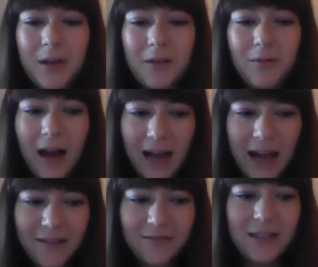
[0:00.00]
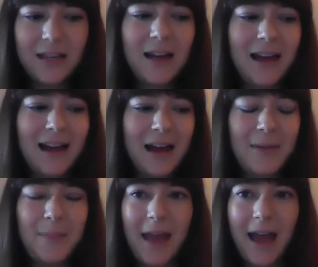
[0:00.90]
We arrived
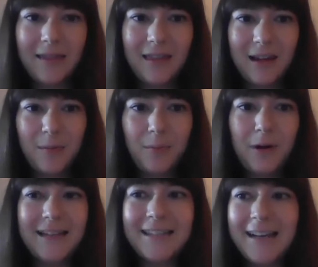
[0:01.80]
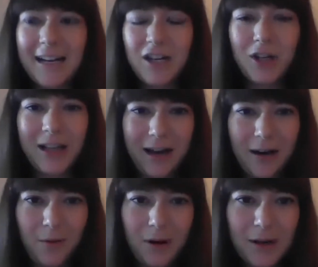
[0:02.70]
at the presidential
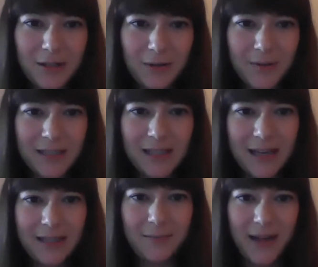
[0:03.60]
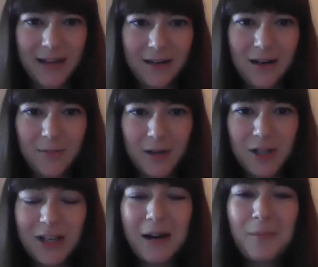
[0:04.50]
airport, so it wasn't like the main
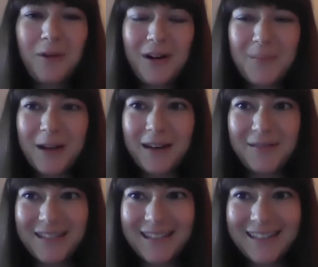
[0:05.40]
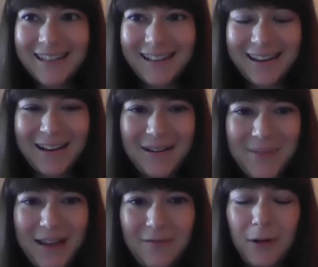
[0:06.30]
commercial airport, but it was still,
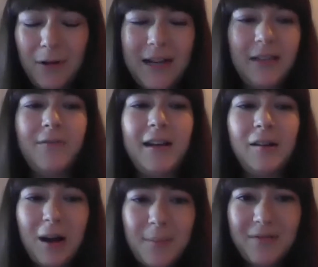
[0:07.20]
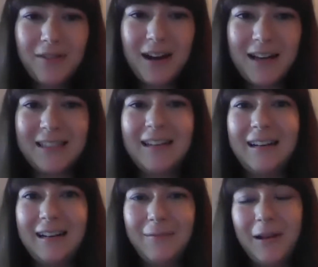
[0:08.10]
they'd rolled out the red carpet for us,
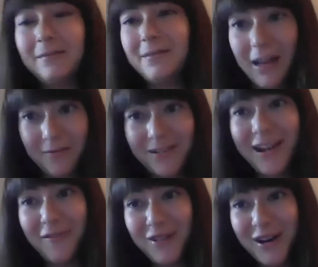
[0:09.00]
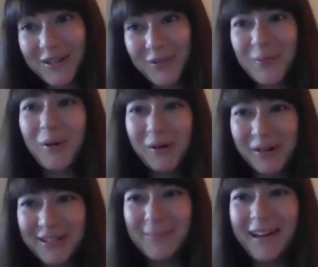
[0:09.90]
and well, not for us
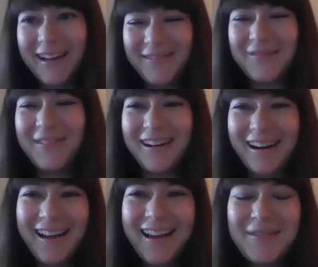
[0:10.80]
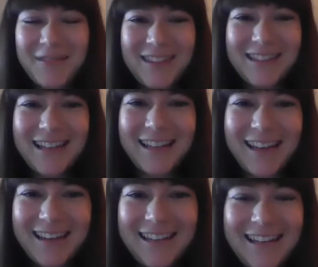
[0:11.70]
reporters, but for the
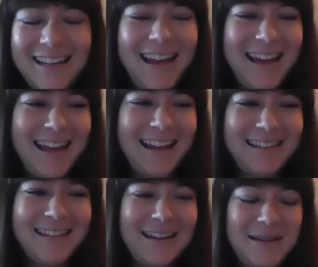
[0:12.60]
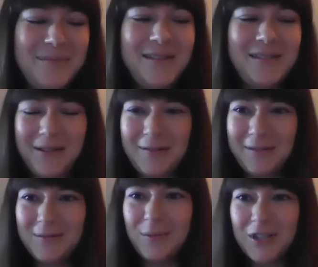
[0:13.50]
delegation. And, you know,
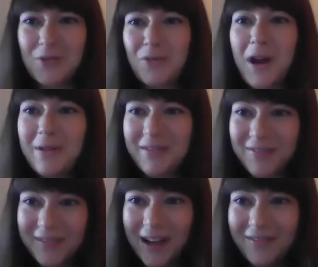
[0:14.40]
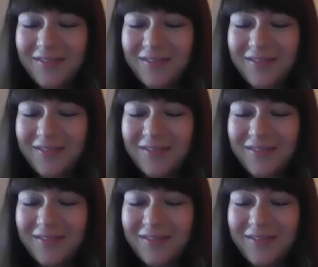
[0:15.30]
there was a row of